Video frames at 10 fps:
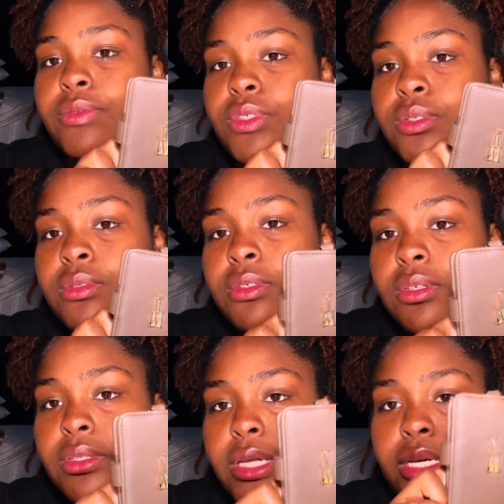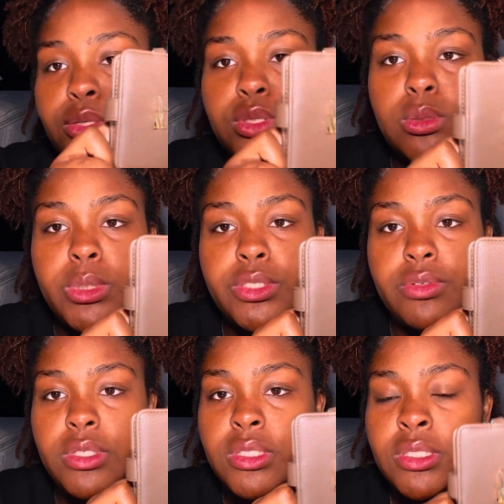you thank you so much for
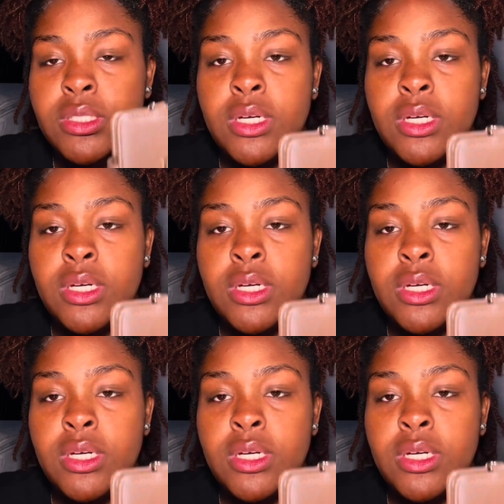this